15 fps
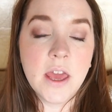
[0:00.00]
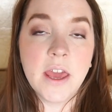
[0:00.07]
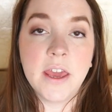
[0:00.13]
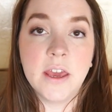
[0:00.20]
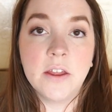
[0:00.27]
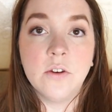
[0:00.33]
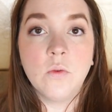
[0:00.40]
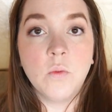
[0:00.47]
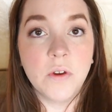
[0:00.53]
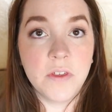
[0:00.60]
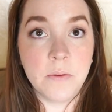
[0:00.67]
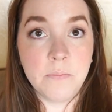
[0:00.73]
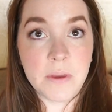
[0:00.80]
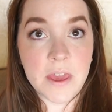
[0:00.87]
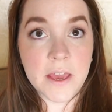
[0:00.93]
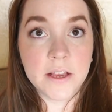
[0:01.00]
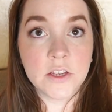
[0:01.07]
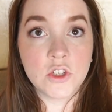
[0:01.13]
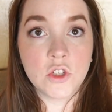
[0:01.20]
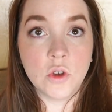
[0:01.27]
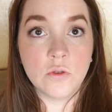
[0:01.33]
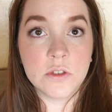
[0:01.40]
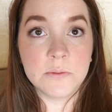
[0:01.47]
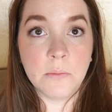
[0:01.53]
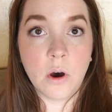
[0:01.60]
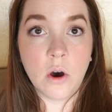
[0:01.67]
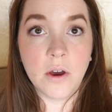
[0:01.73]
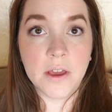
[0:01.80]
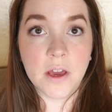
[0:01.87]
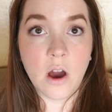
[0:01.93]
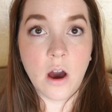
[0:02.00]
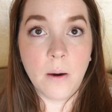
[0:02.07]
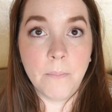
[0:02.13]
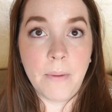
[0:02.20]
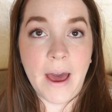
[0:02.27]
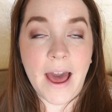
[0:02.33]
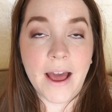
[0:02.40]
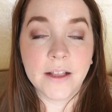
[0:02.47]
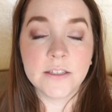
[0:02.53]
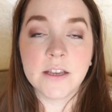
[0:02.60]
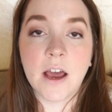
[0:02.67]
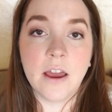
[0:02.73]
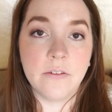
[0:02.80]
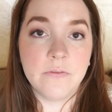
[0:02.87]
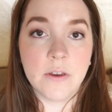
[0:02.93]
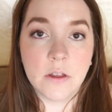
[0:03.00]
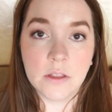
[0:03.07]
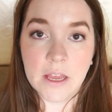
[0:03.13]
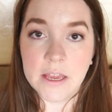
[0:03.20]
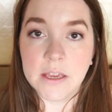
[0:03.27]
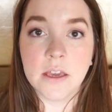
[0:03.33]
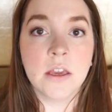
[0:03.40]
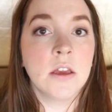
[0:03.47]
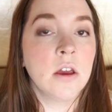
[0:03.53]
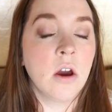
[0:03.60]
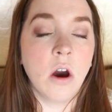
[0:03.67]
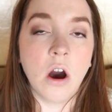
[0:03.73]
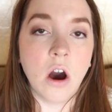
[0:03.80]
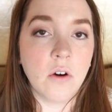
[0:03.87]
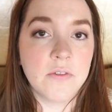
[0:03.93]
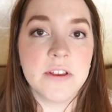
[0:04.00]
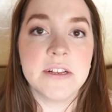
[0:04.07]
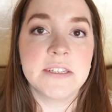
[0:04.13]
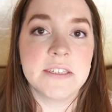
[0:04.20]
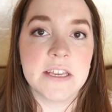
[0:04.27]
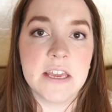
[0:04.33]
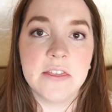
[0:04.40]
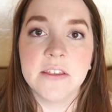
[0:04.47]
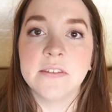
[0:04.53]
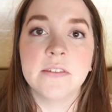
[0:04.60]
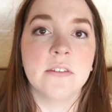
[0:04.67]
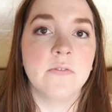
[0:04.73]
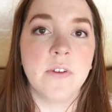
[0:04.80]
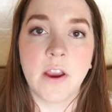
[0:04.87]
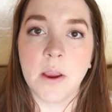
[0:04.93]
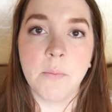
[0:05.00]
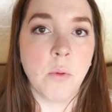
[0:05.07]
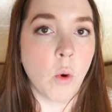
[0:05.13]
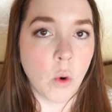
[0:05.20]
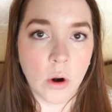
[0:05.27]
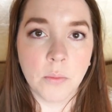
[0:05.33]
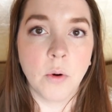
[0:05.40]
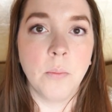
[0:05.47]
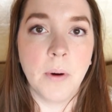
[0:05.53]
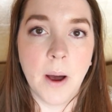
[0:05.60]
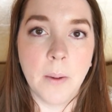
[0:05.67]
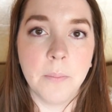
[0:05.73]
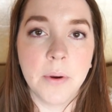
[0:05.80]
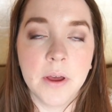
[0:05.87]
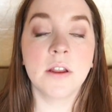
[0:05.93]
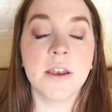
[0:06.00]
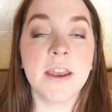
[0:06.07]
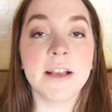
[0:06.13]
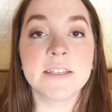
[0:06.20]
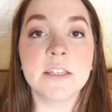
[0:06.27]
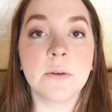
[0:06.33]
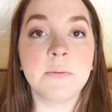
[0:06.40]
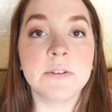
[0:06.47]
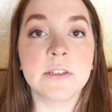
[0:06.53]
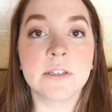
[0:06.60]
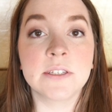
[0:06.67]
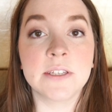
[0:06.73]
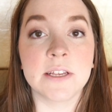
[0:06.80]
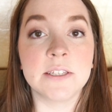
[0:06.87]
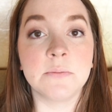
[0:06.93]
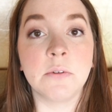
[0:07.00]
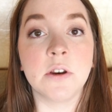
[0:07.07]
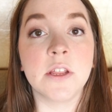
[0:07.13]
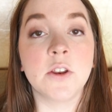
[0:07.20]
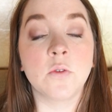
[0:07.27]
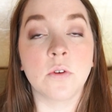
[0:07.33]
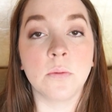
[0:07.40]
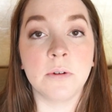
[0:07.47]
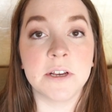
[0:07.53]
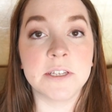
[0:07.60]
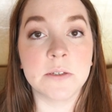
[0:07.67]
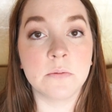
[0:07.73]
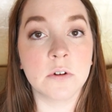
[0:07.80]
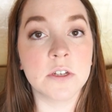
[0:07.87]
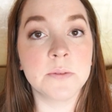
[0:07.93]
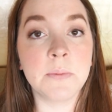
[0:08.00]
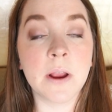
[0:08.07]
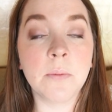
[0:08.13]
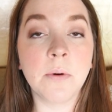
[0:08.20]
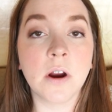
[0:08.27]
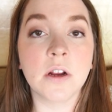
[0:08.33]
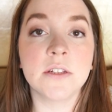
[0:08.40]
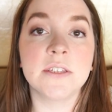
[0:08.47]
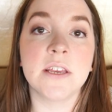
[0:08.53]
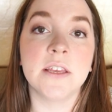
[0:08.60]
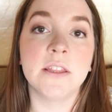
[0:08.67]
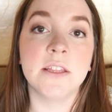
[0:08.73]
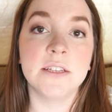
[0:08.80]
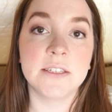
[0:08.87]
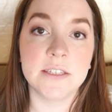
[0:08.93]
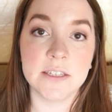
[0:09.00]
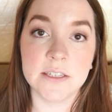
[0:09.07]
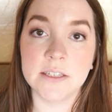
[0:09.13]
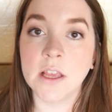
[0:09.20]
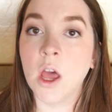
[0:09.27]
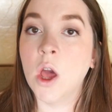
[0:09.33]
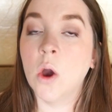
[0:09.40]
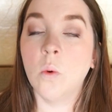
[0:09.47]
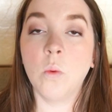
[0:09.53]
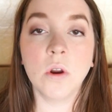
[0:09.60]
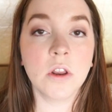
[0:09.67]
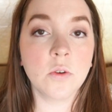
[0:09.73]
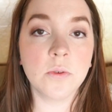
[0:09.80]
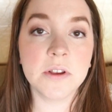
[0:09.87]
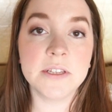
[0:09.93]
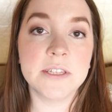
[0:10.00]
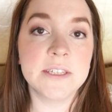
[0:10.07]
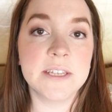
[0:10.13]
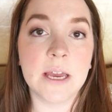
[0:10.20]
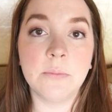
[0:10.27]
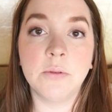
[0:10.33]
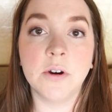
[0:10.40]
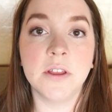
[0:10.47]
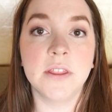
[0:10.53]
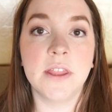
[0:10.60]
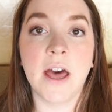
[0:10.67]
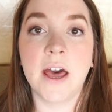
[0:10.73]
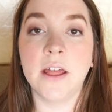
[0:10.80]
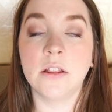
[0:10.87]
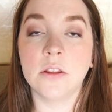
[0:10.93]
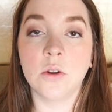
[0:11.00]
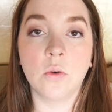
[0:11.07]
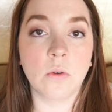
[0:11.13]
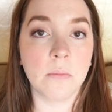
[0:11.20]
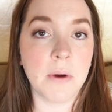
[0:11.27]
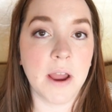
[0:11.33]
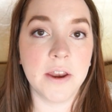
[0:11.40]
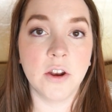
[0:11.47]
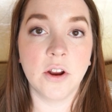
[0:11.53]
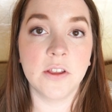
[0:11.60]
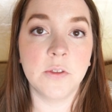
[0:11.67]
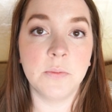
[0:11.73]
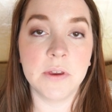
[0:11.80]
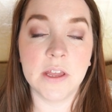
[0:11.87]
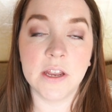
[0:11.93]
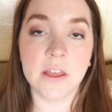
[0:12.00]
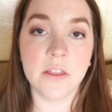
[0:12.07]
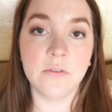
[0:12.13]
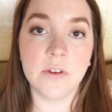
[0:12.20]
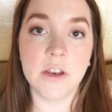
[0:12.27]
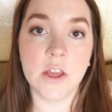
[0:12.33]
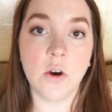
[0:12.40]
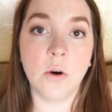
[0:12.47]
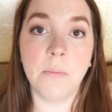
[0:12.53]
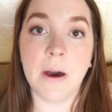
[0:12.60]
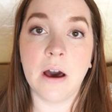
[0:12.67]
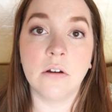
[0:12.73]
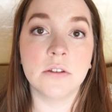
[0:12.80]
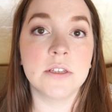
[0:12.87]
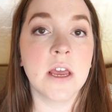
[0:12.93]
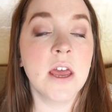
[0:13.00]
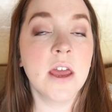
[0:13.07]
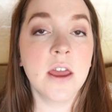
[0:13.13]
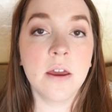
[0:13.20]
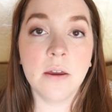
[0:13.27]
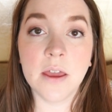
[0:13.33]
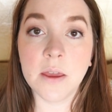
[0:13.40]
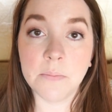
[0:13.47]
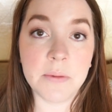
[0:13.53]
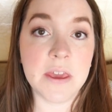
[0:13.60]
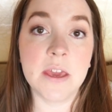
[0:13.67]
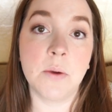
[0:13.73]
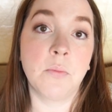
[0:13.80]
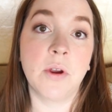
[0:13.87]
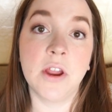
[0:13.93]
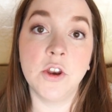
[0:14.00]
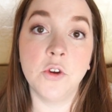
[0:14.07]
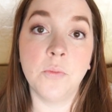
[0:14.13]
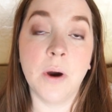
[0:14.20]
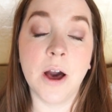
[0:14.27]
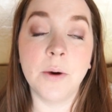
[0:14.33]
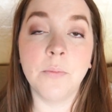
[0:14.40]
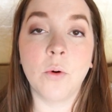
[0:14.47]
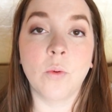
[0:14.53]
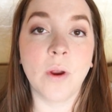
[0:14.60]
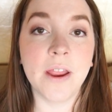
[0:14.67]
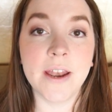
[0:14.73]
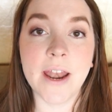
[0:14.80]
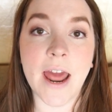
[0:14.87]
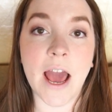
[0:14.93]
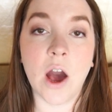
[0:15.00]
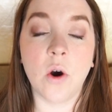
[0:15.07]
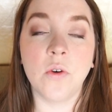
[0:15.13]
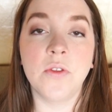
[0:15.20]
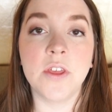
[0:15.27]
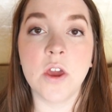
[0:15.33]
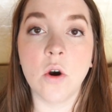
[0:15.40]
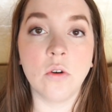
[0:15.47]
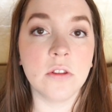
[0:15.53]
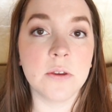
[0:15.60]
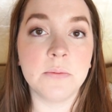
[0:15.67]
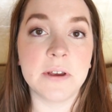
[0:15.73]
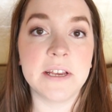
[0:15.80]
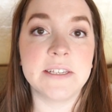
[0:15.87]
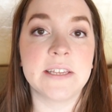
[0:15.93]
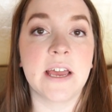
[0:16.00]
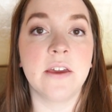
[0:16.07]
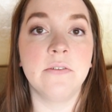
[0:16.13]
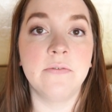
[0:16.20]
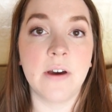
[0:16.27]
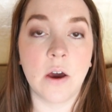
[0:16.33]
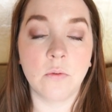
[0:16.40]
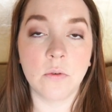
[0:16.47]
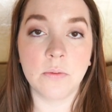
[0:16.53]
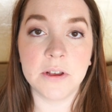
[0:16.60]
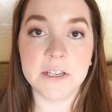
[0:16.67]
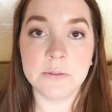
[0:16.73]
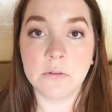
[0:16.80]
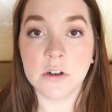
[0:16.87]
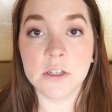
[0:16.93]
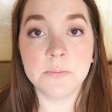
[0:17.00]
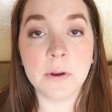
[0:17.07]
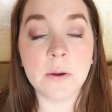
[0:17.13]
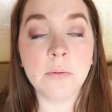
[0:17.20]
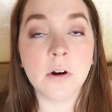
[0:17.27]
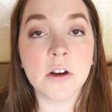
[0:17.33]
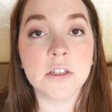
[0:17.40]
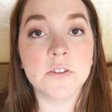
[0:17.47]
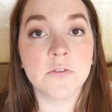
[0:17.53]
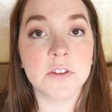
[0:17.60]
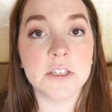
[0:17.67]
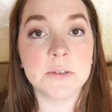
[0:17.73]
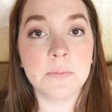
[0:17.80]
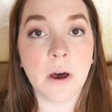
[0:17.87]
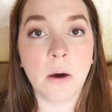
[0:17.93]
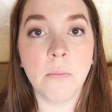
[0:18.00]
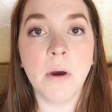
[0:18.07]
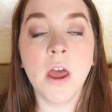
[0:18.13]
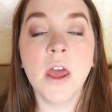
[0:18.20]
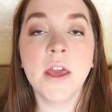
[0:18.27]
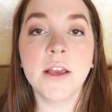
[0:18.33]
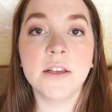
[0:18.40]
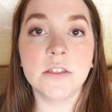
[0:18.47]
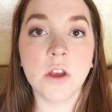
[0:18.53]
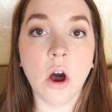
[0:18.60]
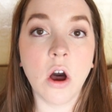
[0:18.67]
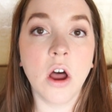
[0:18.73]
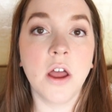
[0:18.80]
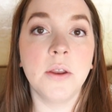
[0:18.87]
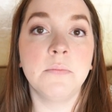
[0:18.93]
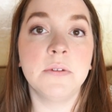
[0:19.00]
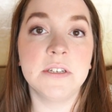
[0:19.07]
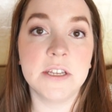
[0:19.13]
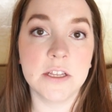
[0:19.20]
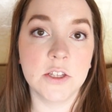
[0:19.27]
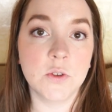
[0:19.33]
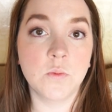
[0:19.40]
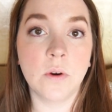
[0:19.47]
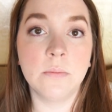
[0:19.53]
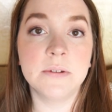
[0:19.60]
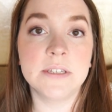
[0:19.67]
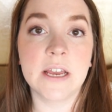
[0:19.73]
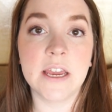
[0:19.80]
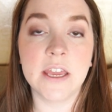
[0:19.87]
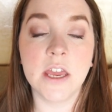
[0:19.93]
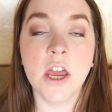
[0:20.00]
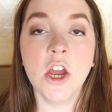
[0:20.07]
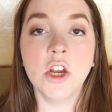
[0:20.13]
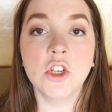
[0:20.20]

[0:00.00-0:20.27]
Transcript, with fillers: And with it being so small and compact, I feel like obviously this is a very portable pump. Next up is accessibility to replacement or spare parts. And this is one of the reasons I put that little reminder at the beginning of the video about it being a brand new pump. Right now, the only place I have found replacement or spare parts for this pump is on Medela's website.